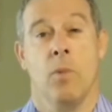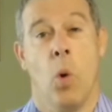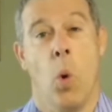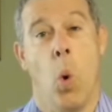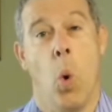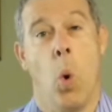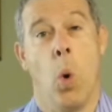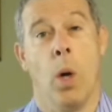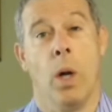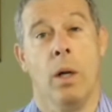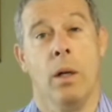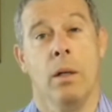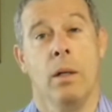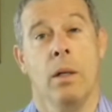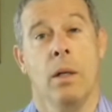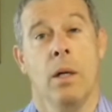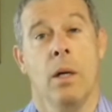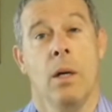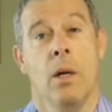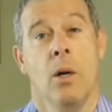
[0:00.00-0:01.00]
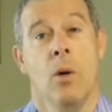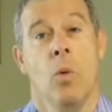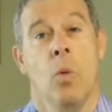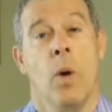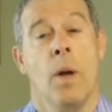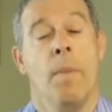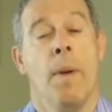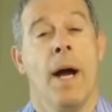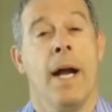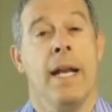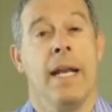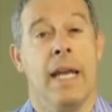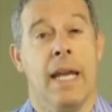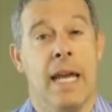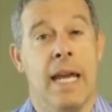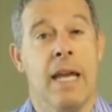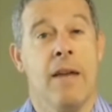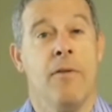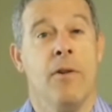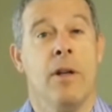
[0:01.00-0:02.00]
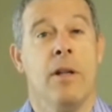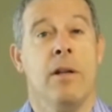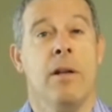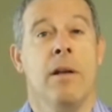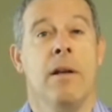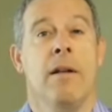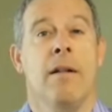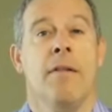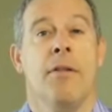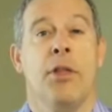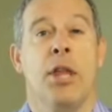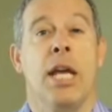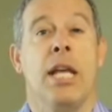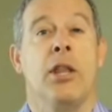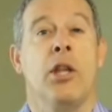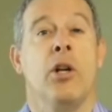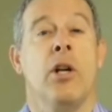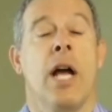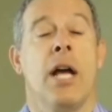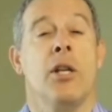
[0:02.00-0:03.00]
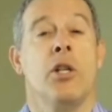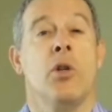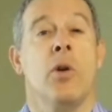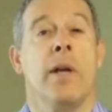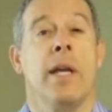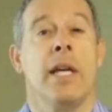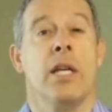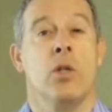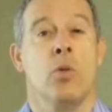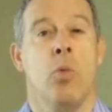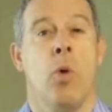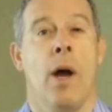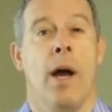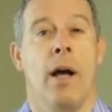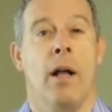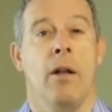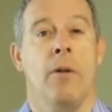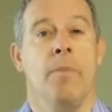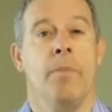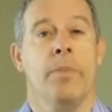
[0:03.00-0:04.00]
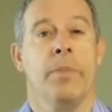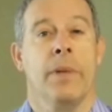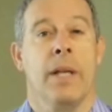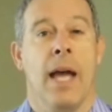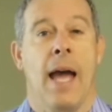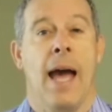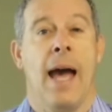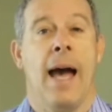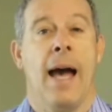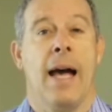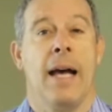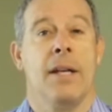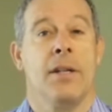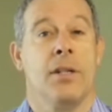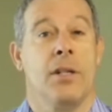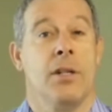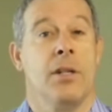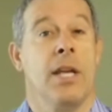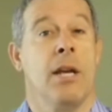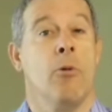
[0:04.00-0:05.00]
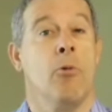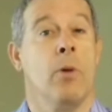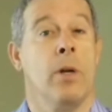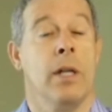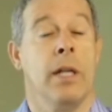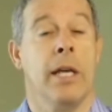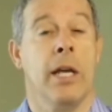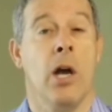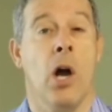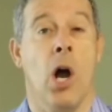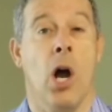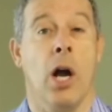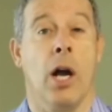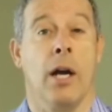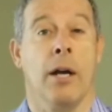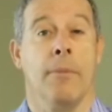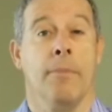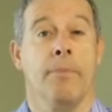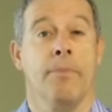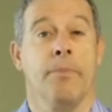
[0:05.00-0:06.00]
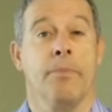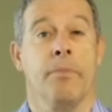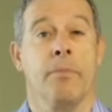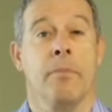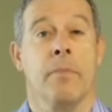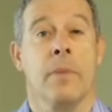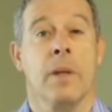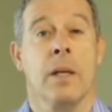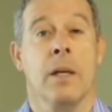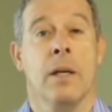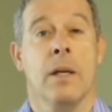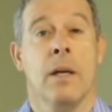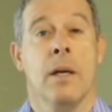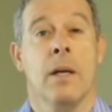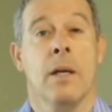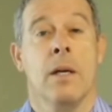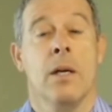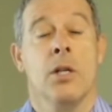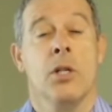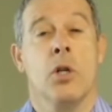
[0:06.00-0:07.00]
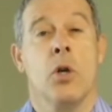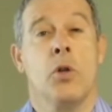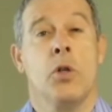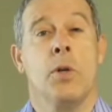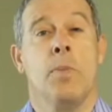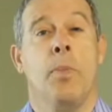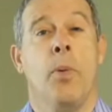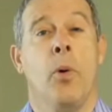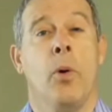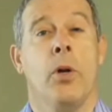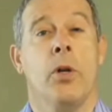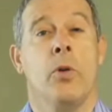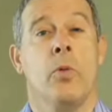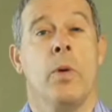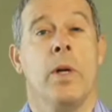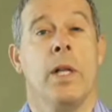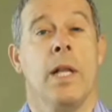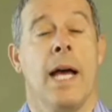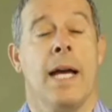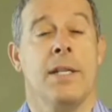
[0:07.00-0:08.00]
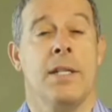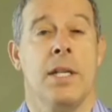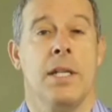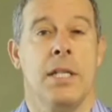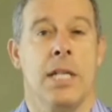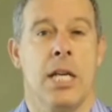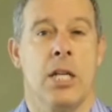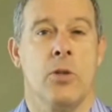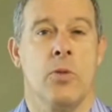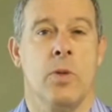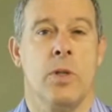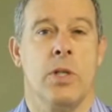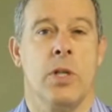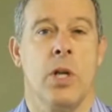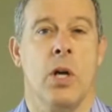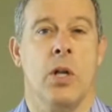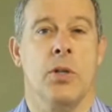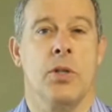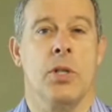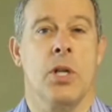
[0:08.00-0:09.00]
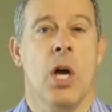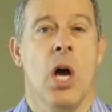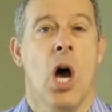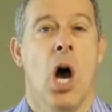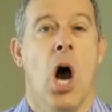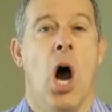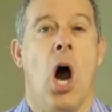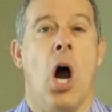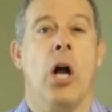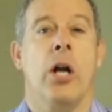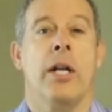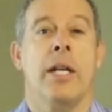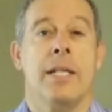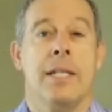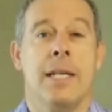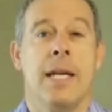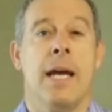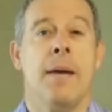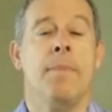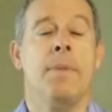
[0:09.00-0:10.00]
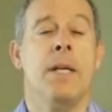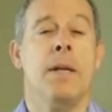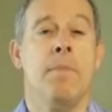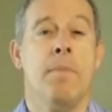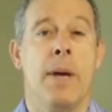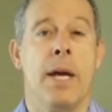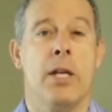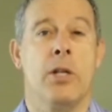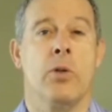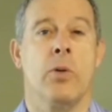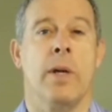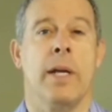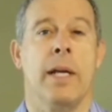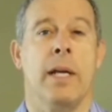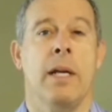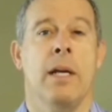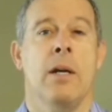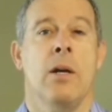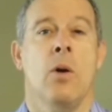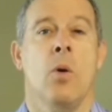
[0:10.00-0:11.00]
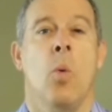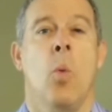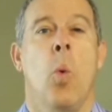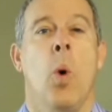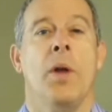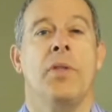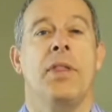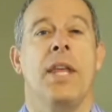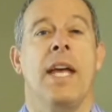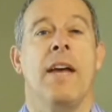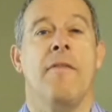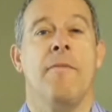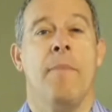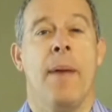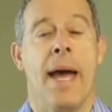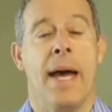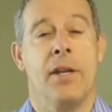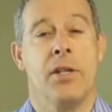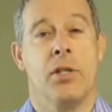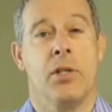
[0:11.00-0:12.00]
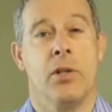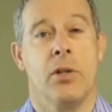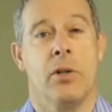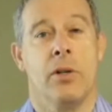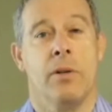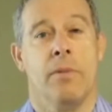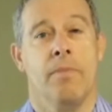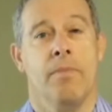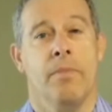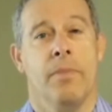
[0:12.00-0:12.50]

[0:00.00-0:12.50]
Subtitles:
Or we might even think they're not doing as well as they really are. So it's important to realize that test results are an attempt at measuring what they have mastered.